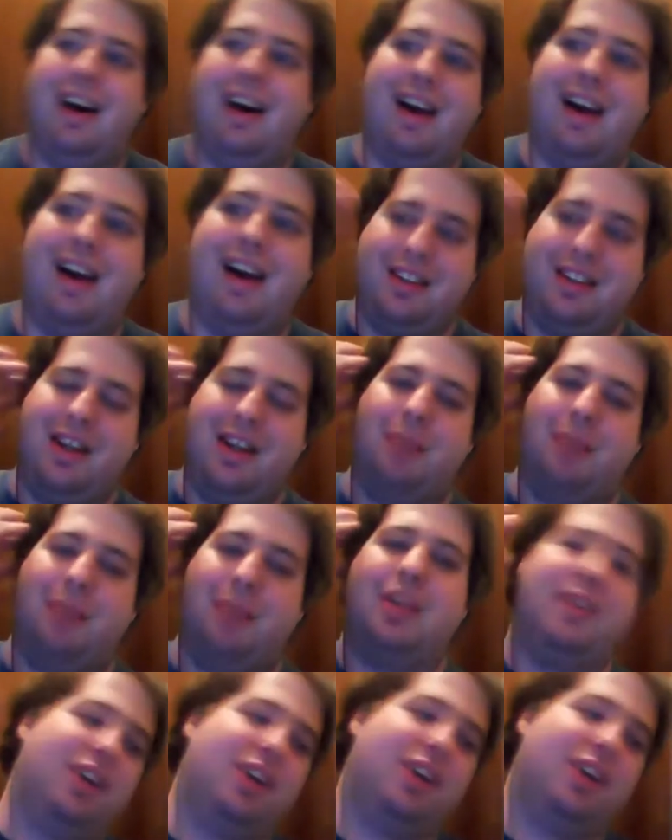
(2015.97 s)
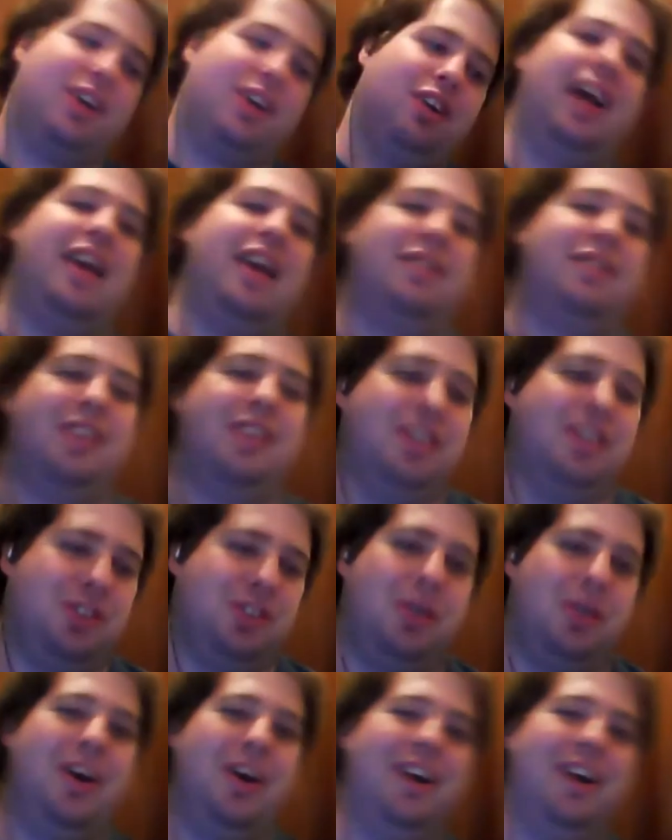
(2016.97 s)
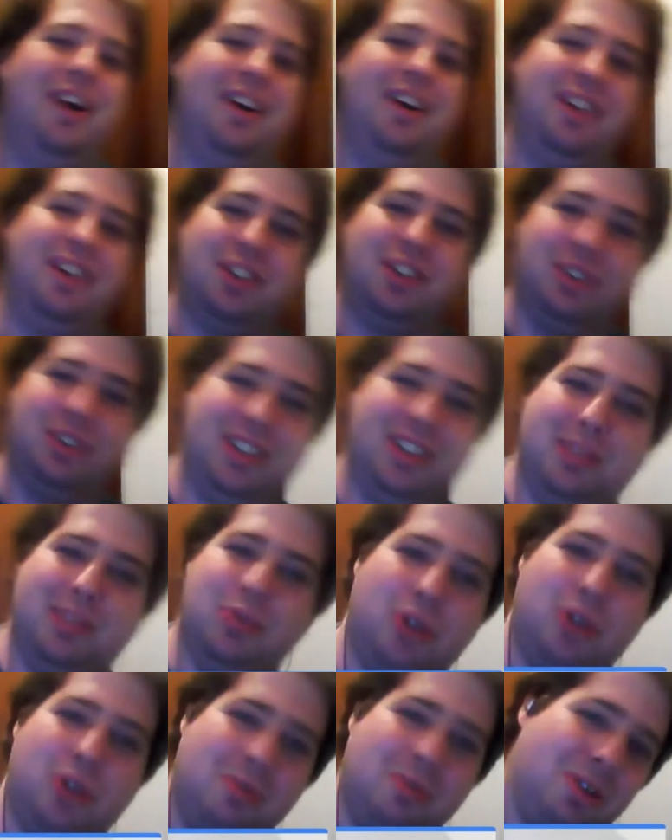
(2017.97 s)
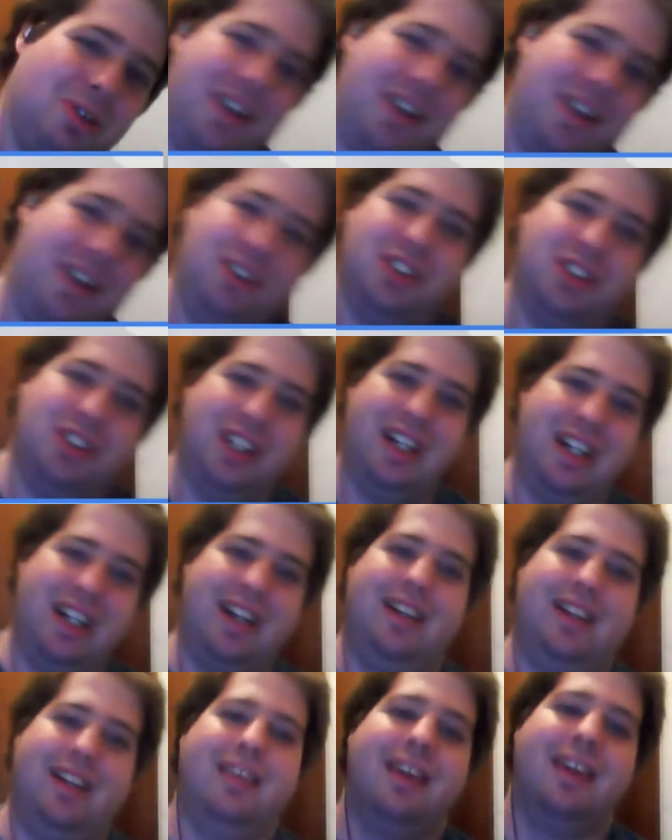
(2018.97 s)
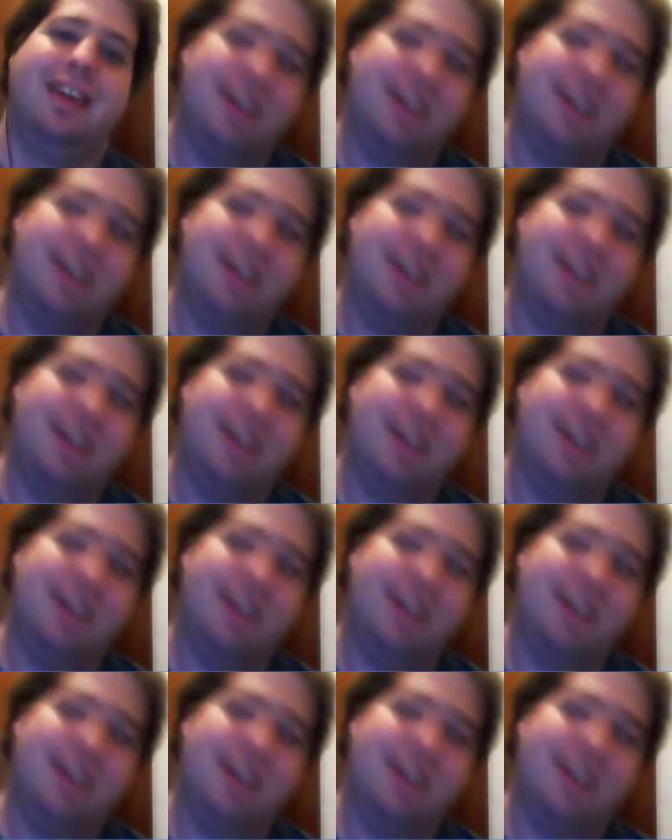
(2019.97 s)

ended up giving her life to the soil, and the trees absorbed her energy, and